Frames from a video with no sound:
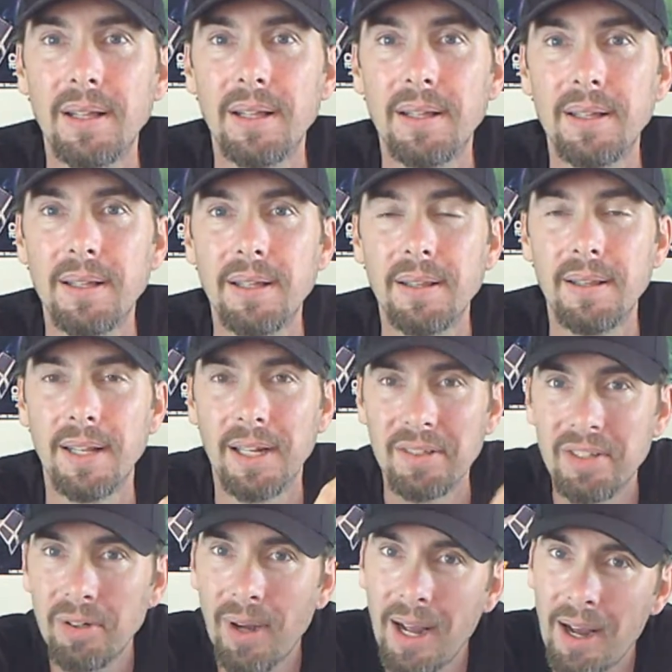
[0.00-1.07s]
that I
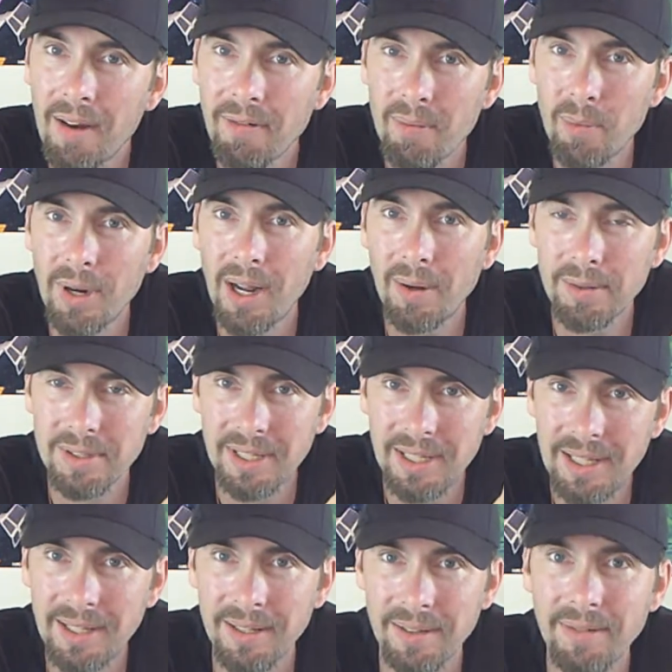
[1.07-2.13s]
still have from when I was a
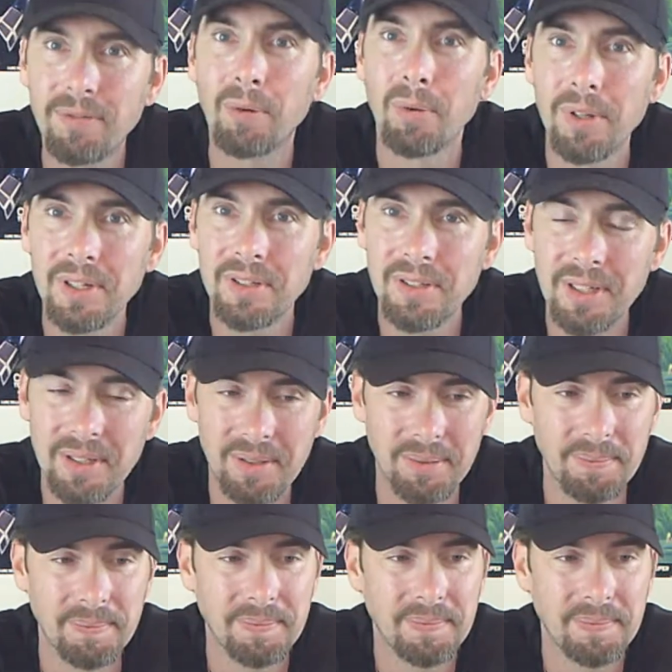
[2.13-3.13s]
kid for this system.